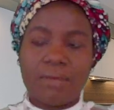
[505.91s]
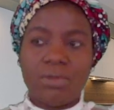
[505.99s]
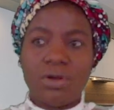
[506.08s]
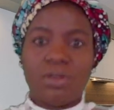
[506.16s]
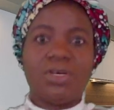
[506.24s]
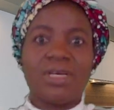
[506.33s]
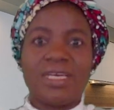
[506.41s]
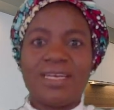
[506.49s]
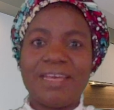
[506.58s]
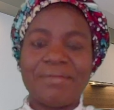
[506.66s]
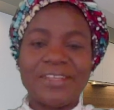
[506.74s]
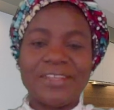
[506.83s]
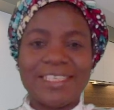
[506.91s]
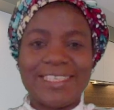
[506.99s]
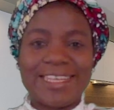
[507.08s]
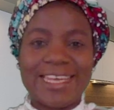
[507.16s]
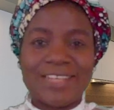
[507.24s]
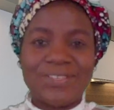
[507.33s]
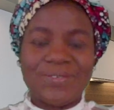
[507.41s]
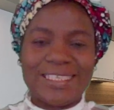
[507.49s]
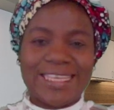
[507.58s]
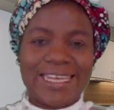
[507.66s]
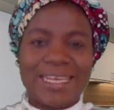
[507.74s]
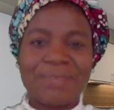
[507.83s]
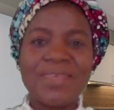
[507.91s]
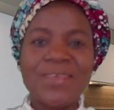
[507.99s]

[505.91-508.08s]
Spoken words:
I'm not talking about it here today.